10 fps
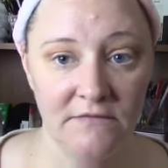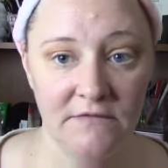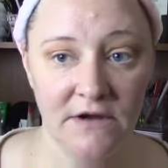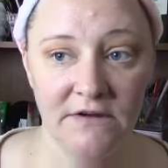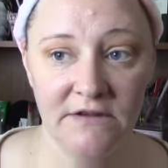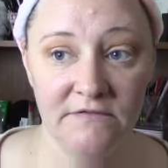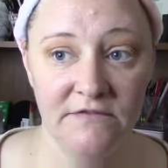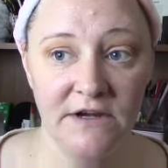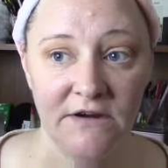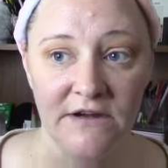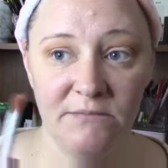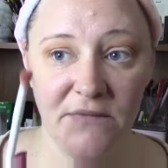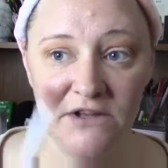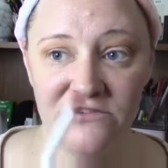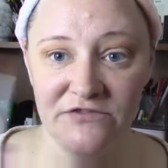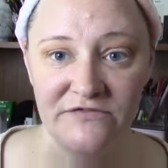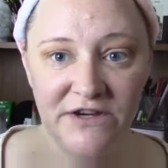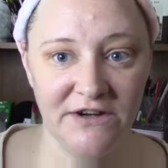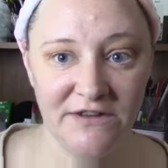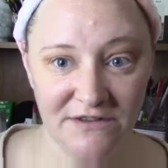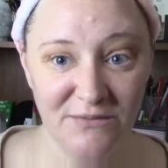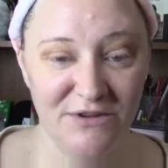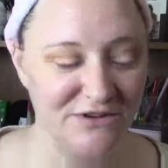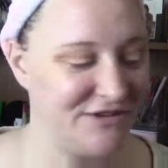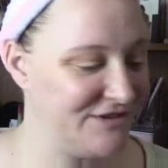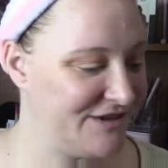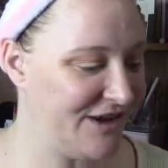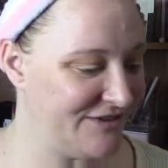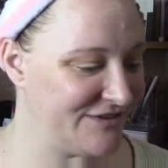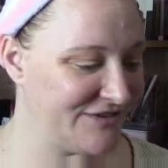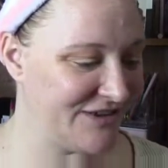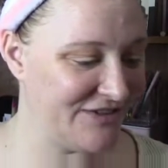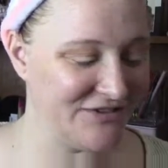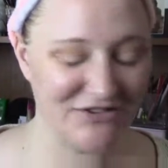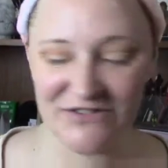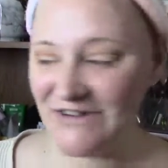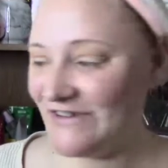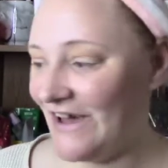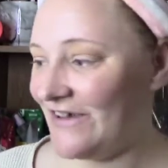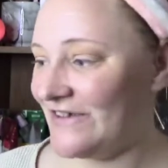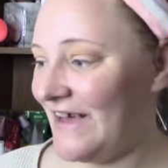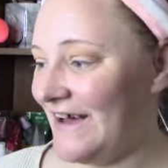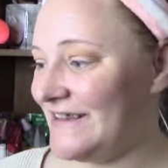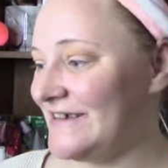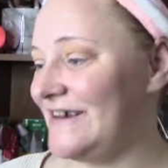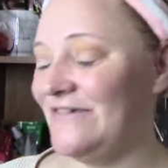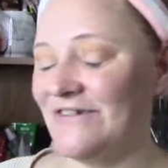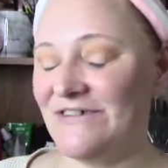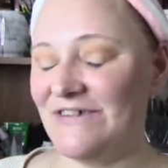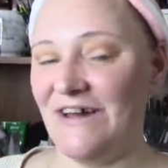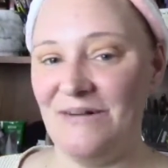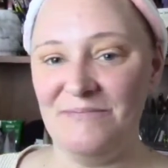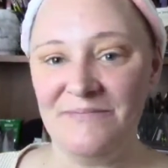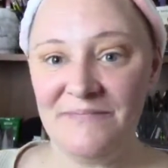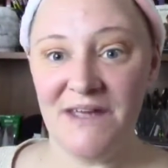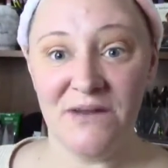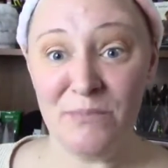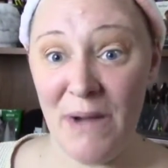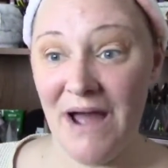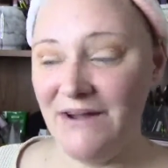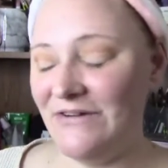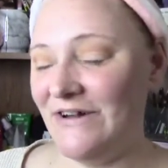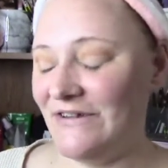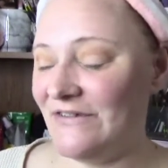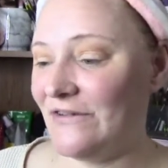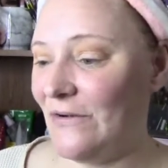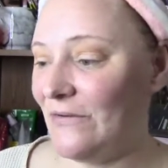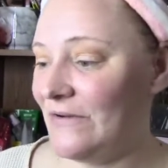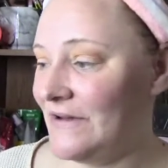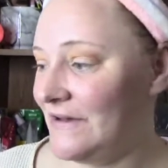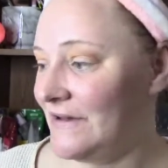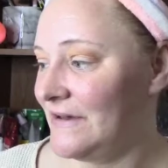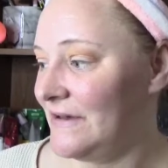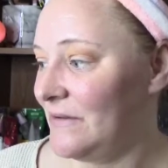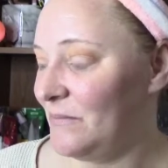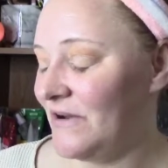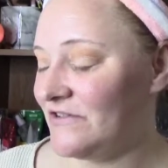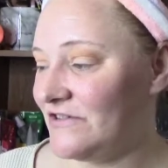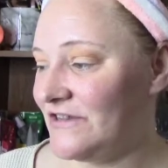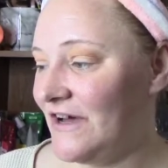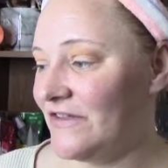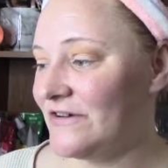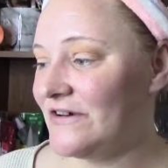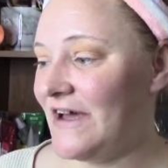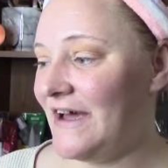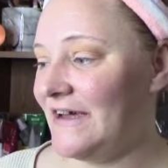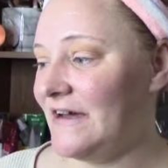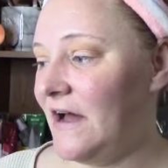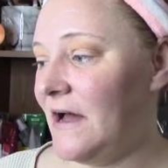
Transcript: Very, very much, very similar to the colors on the trees outside that I was admiring so much the other day.